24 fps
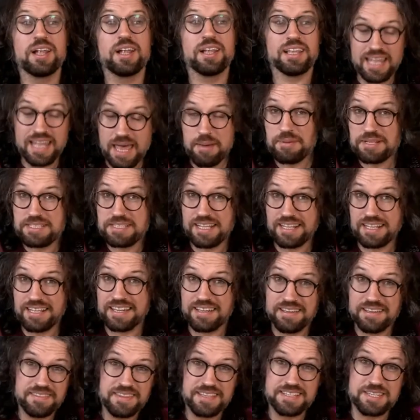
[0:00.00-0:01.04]
Let me tell
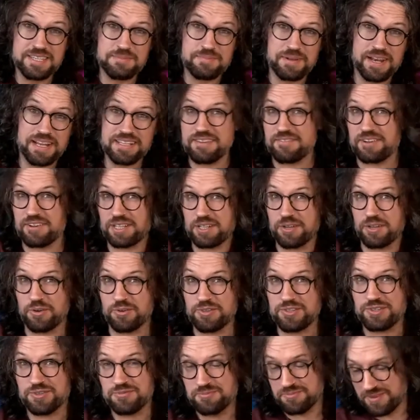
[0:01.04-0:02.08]
you, this has been a difficult
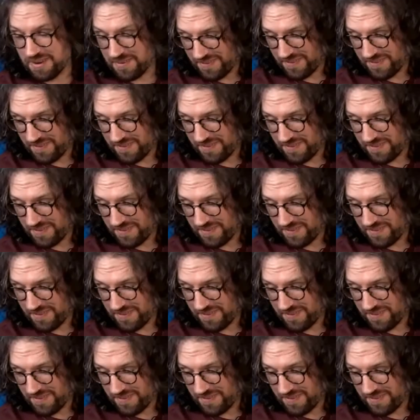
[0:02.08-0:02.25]
launch.